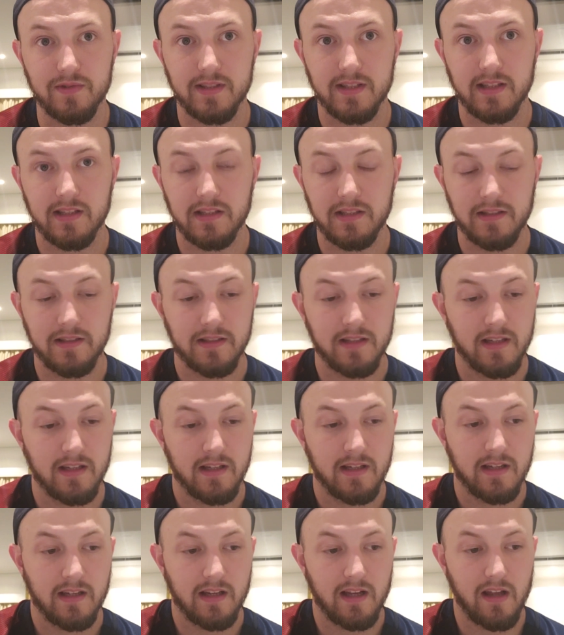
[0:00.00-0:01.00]
Zealand,
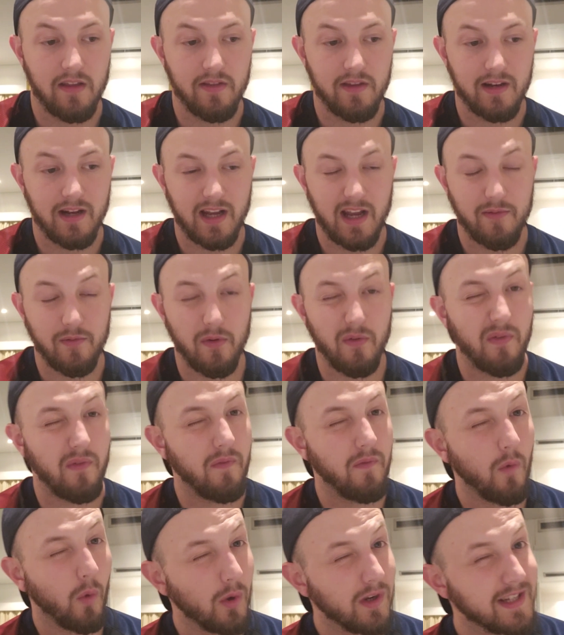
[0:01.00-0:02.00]
and then I have a
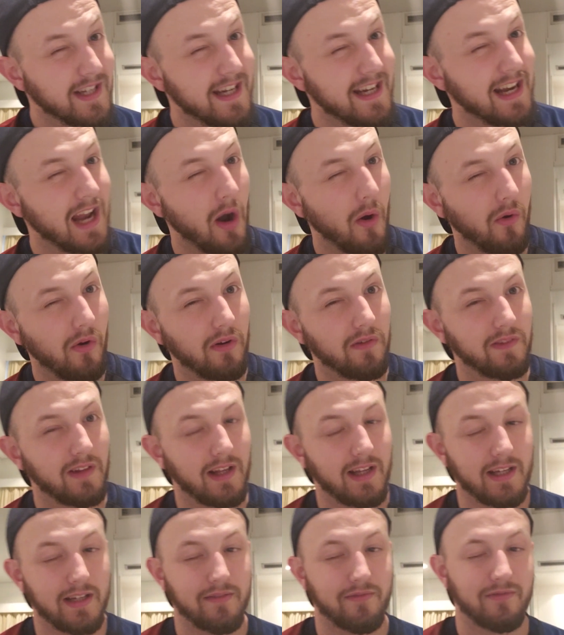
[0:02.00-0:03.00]
14-hour
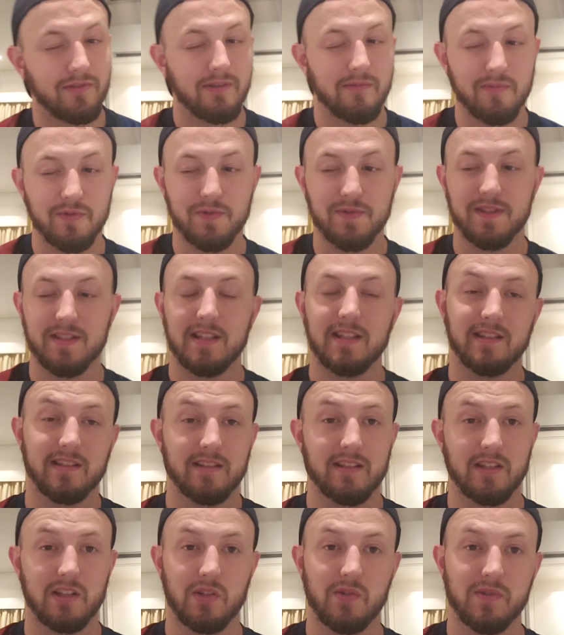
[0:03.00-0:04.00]
flight from New
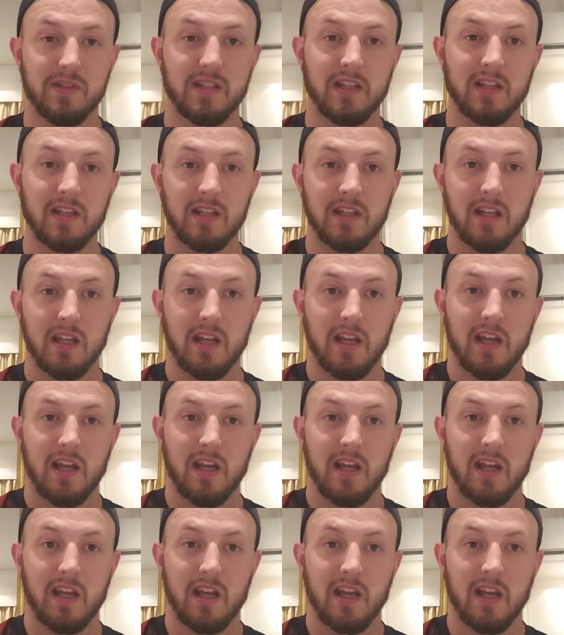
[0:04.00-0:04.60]
Zealand to Houston,